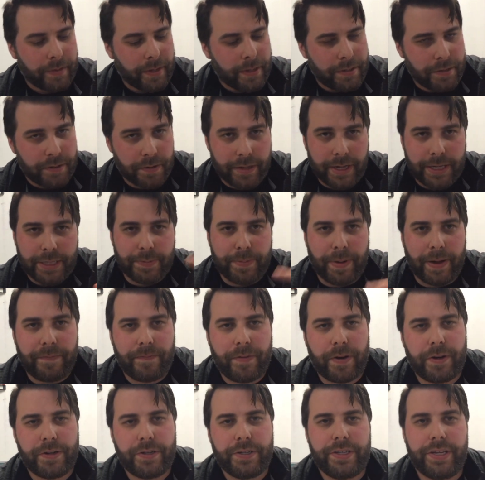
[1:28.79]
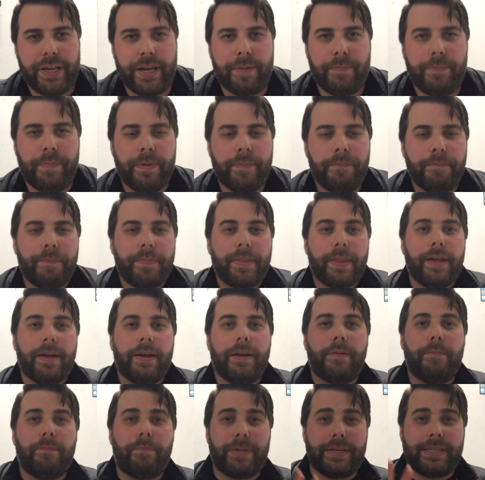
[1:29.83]
So that's my first tip.
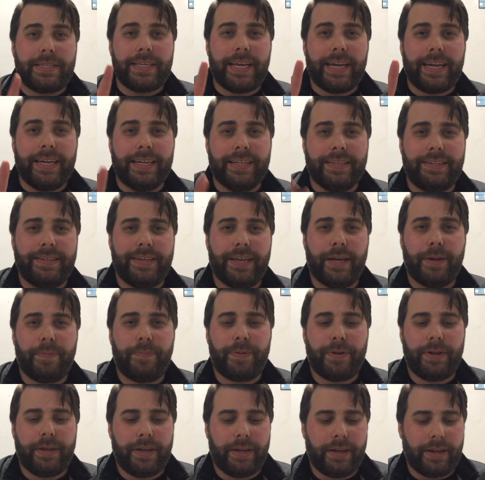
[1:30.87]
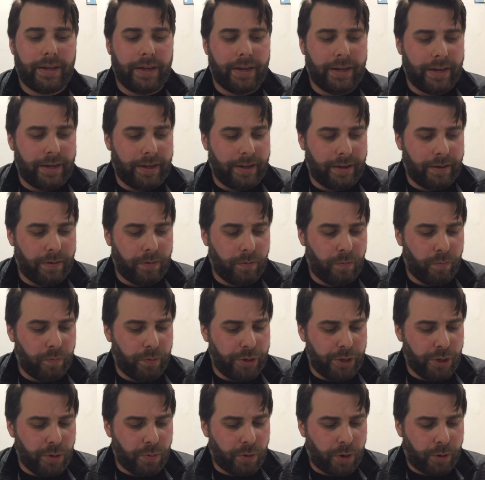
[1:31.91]
My second tip
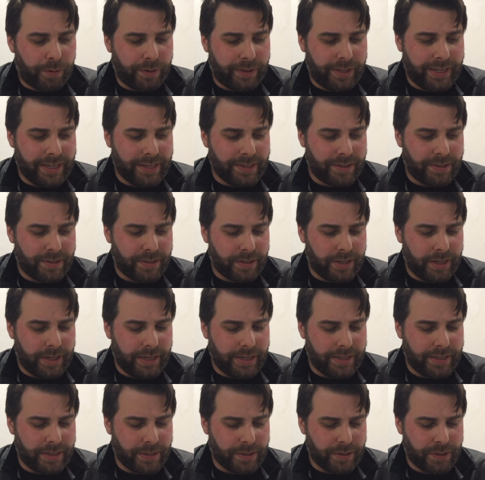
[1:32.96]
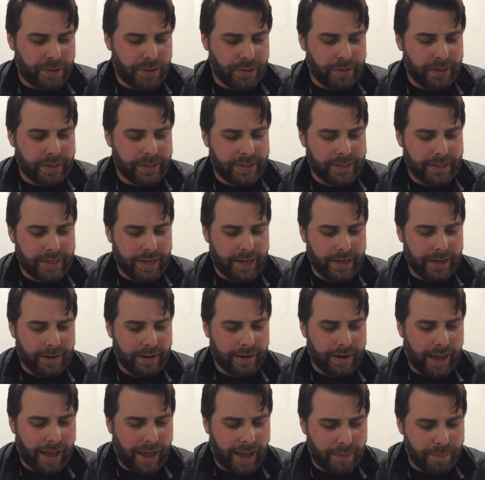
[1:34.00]
when you work with ESL students,
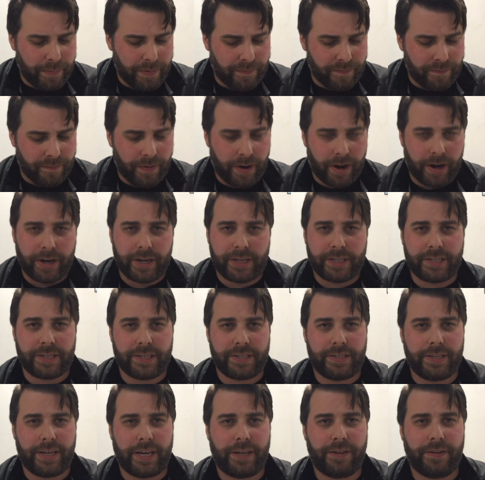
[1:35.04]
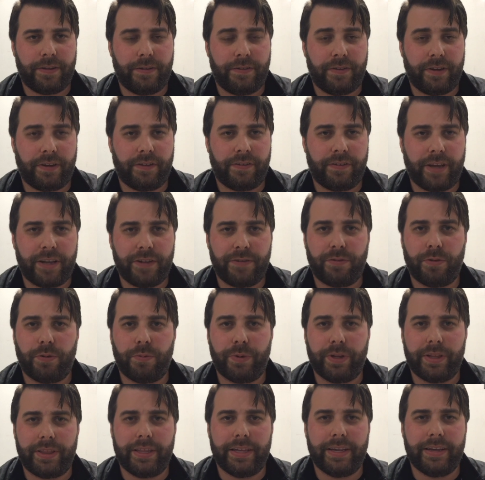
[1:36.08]
and I've been very successful
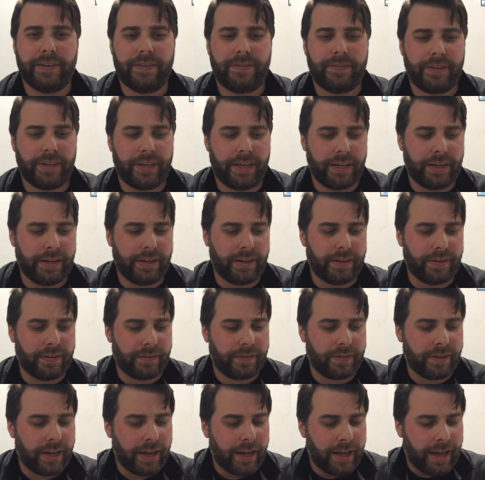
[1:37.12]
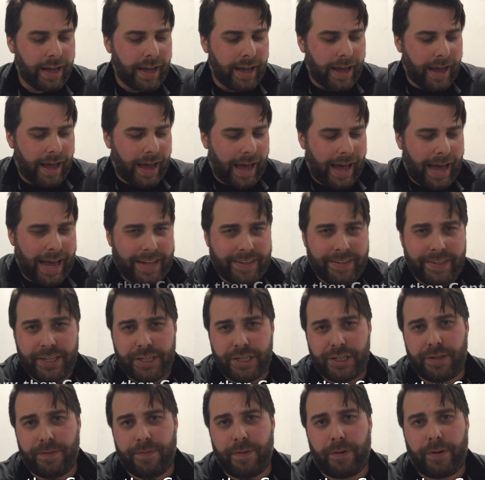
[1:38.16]
with this, is I
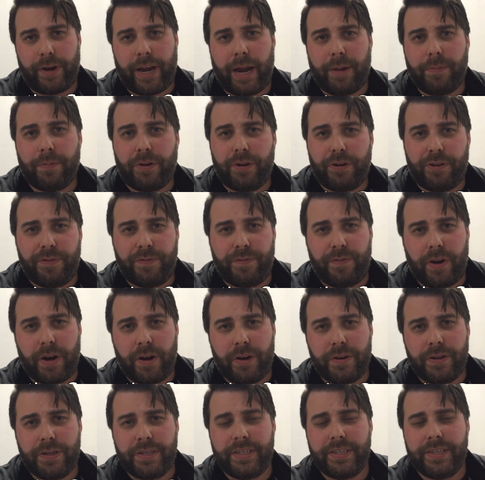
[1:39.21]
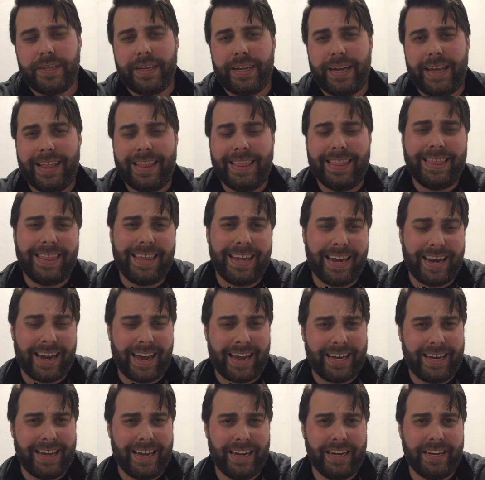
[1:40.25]
teach the vocabularies first, and then
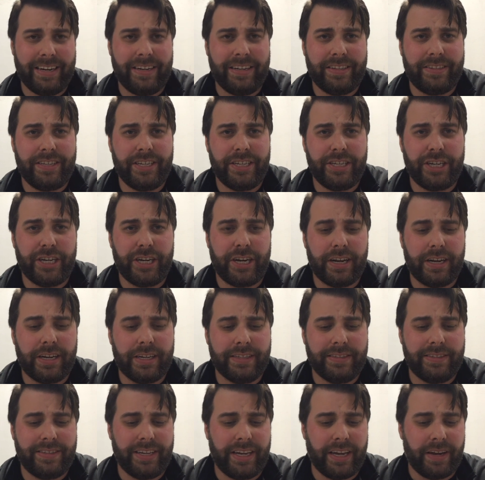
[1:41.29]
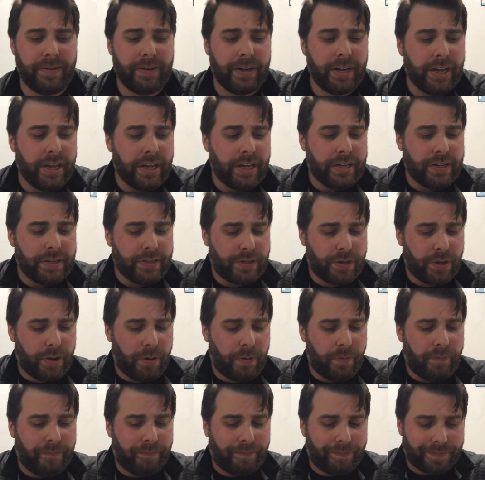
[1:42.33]
I get into teaching content.
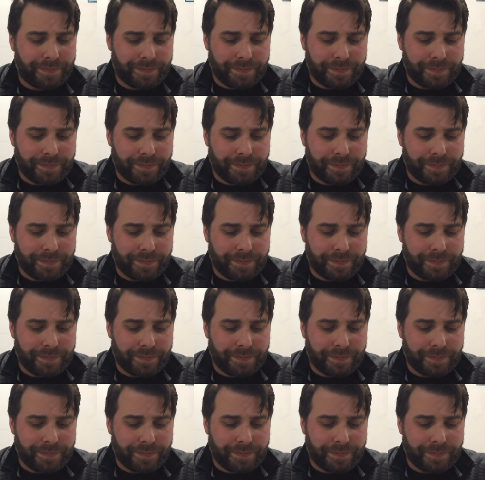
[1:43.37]
So